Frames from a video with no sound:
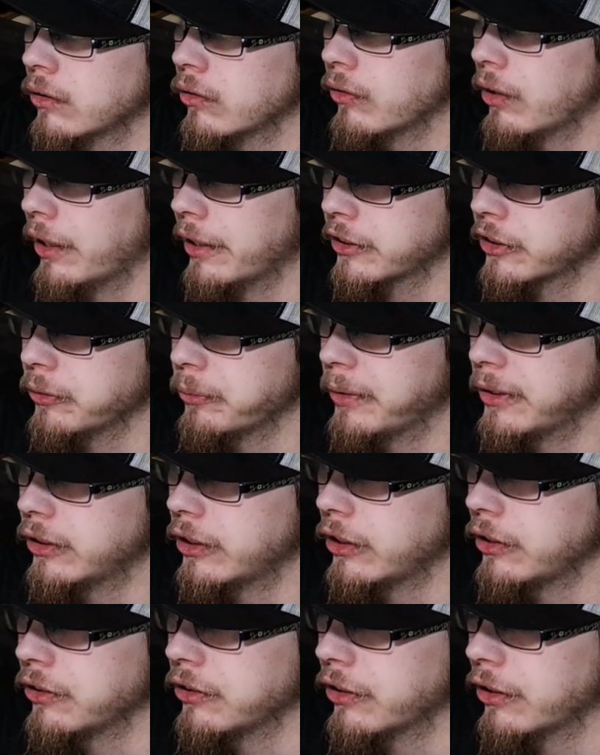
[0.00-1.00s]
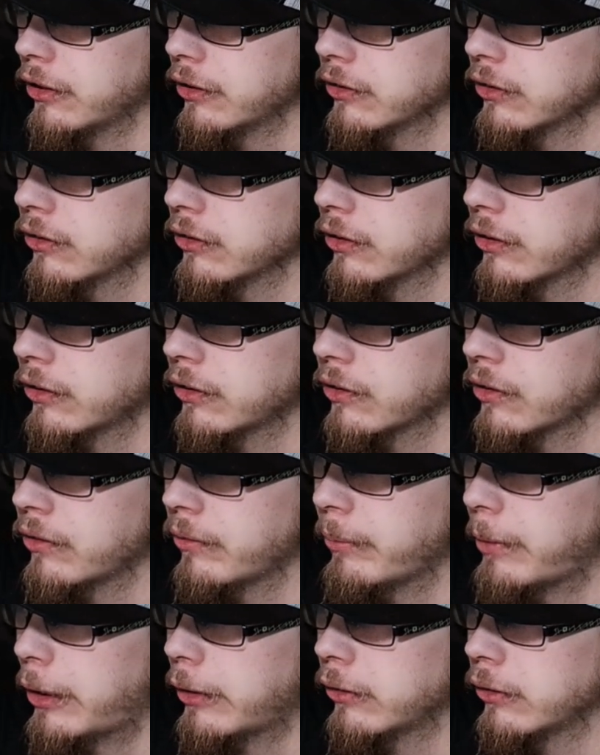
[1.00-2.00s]
Actually we changed that, so that doesn't
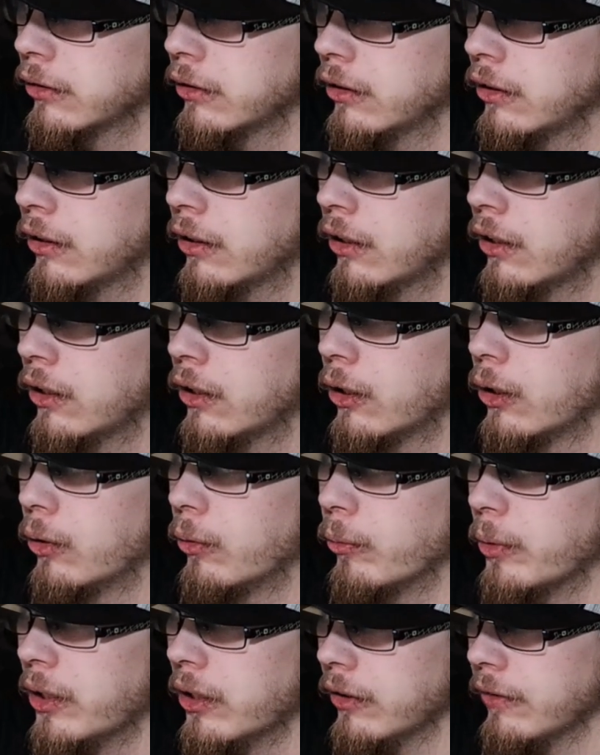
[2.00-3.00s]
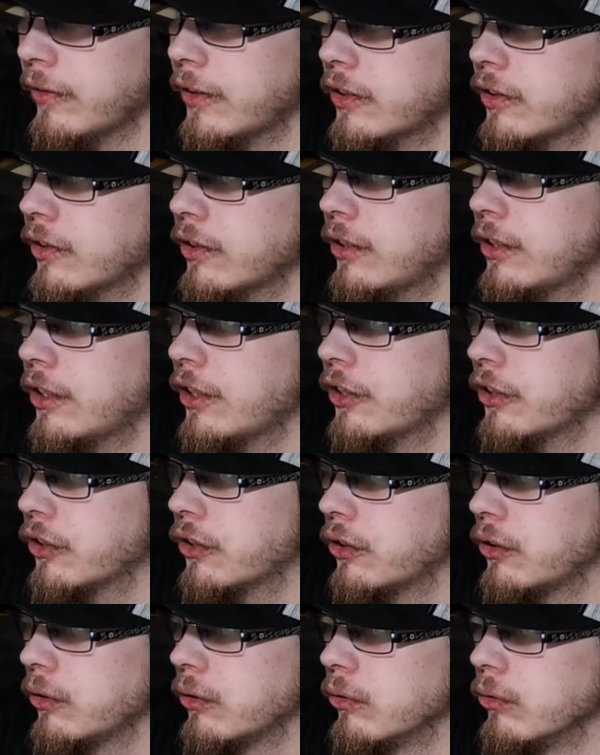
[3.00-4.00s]
matter. We obviously need
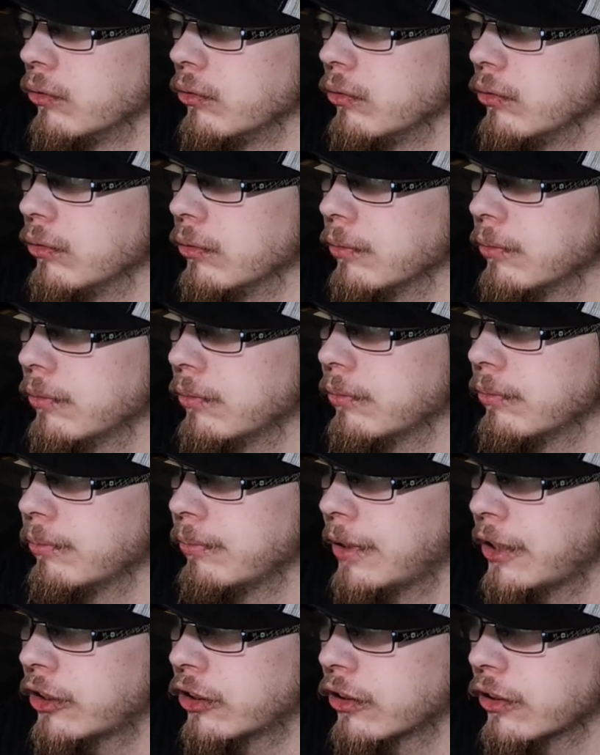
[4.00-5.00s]
to make sure